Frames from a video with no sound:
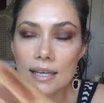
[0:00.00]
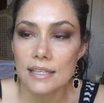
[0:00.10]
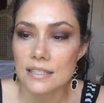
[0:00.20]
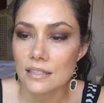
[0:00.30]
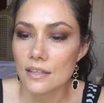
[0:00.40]

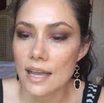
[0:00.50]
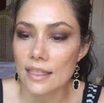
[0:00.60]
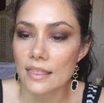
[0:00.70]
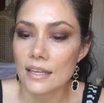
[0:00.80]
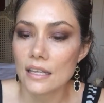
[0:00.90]
It's, I
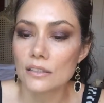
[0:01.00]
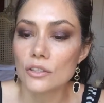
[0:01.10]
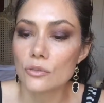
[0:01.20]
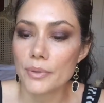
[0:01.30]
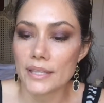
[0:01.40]
think, a
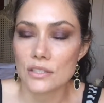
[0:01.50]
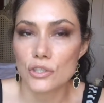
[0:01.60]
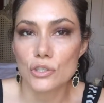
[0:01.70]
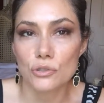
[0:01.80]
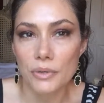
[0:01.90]
little bit
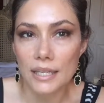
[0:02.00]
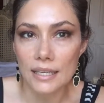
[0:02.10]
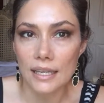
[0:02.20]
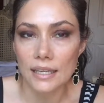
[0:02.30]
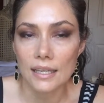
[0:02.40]

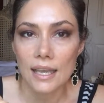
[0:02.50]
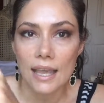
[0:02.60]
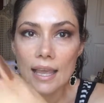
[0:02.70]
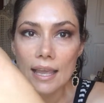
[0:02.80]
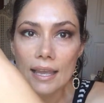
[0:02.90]
streaky,
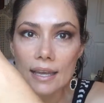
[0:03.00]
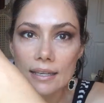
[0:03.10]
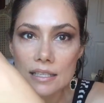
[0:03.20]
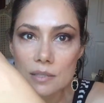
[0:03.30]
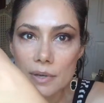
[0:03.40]

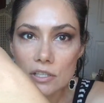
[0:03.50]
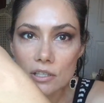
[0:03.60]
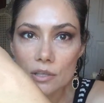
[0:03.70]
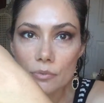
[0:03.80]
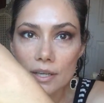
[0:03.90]
and
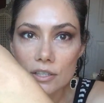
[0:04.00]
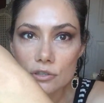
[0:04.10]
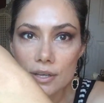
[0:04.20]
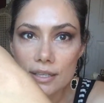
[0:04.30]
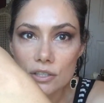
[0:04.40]
especially when I
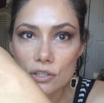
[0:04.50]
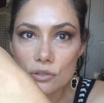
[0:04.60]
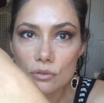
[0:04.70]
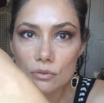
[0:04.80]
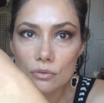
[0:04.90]
try
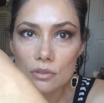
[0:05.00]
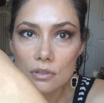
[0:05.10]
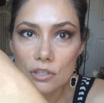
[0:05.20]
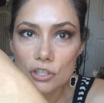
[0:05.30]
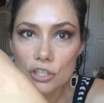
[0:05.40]
to
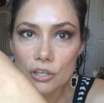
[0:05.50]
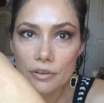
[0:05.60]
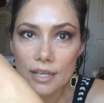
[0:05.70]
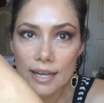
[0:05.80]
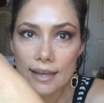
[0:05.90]

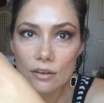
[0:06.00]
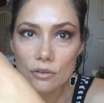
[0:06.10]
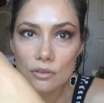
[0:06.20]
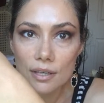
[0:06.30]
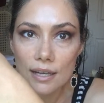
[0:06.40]
shear it
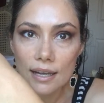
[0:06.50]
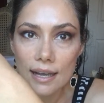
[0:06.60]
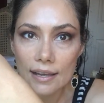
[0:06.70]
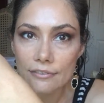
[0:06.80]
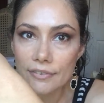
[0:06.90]
out,
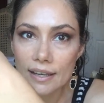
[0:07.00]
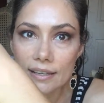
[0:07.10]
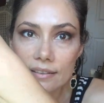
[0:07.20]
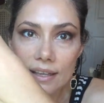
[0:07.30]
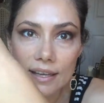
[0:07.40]
I
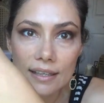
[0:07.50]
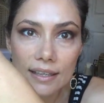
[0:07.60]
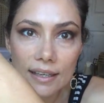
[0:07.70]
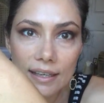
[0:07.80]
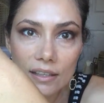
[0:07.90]
find that
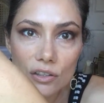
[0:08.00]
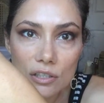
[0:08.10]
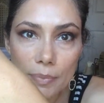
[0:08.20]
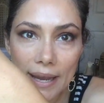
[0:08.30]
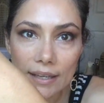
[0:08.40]
it
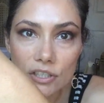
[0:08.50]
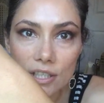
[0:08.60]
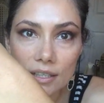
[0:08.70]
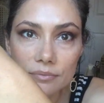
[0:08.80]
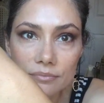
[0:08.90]
looks
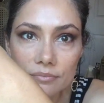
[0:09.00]
patchy.